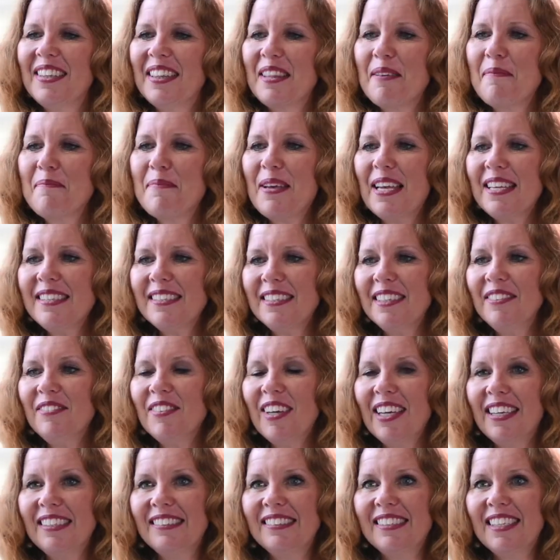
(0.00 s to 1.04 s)
The best
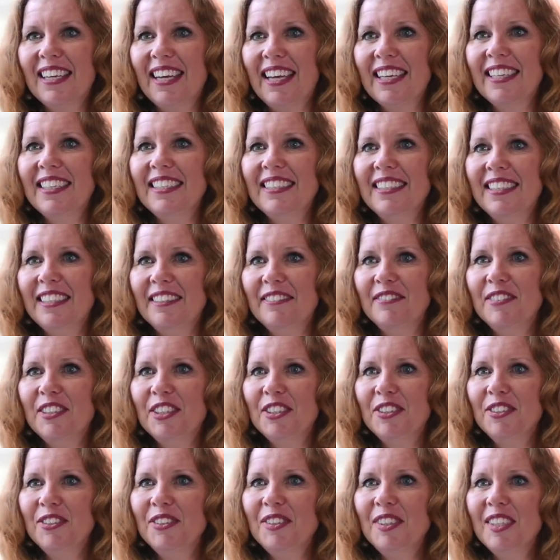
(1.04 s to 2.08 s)
advice that I can give
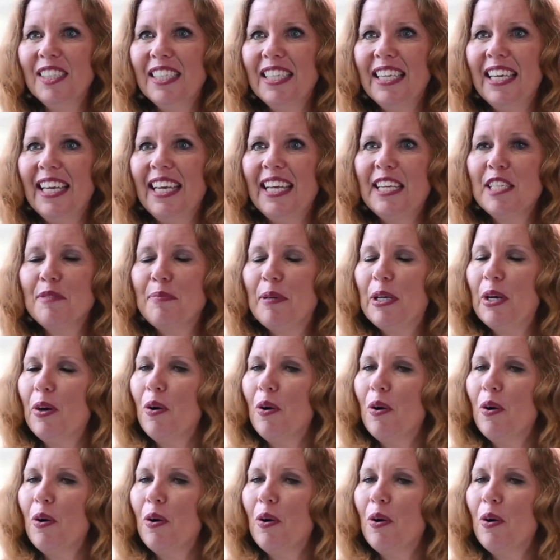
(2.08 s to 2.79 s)
you is be